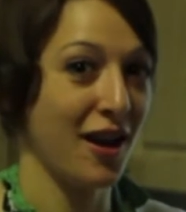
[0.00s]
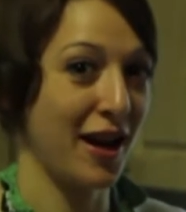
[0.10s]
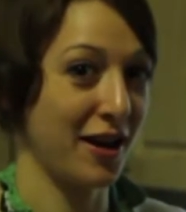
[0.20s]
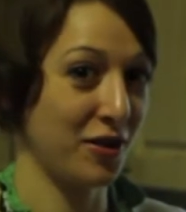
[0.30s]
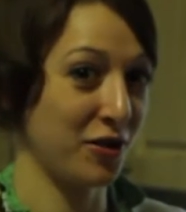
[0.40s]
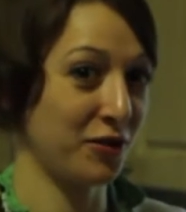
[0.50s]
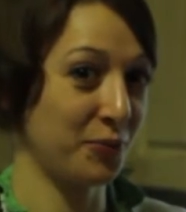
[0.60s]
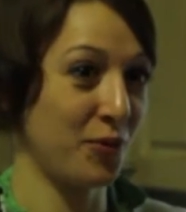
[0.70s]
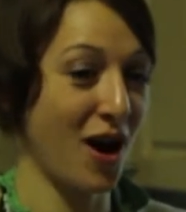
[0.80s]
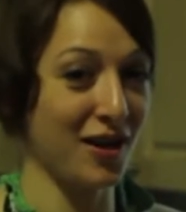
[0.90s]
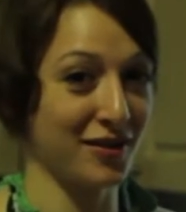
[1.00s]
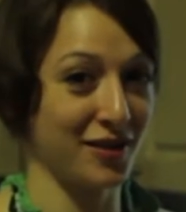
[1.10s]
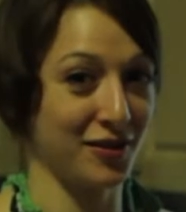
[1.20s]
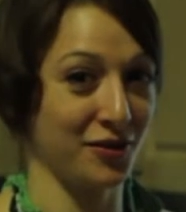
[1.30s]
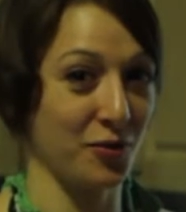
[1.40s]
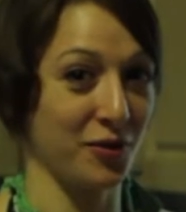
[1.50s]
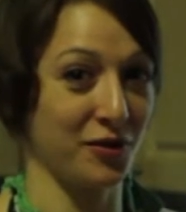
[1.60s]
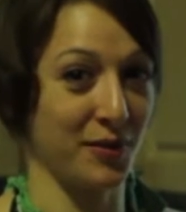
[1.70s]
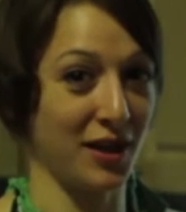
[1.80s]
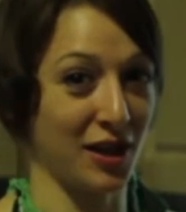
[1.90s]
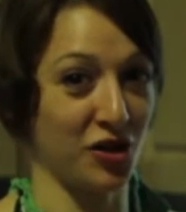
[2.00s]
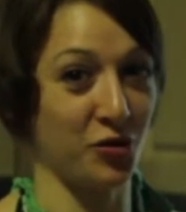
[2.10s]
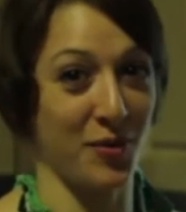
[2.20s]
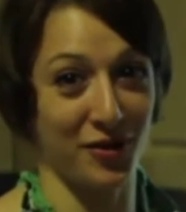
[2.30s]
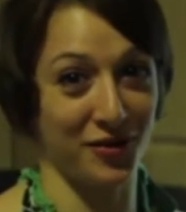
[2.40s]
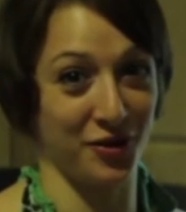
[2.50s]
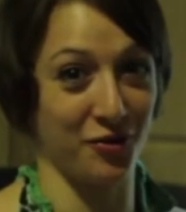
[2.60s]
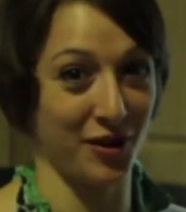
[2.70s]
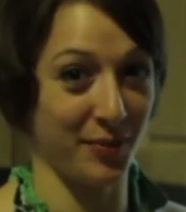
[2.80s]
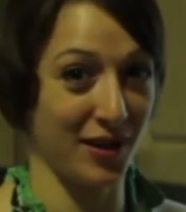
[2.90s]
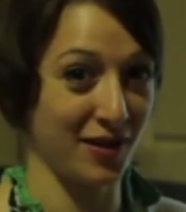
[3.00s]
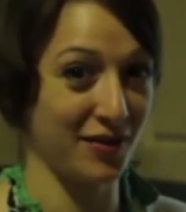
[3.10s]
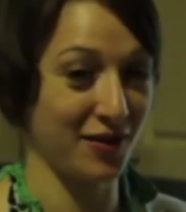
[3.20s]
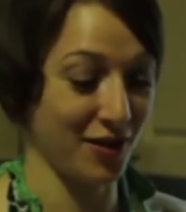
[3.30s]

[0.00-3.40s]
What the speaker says: And this process is known as making Schmaltz and Gribenes.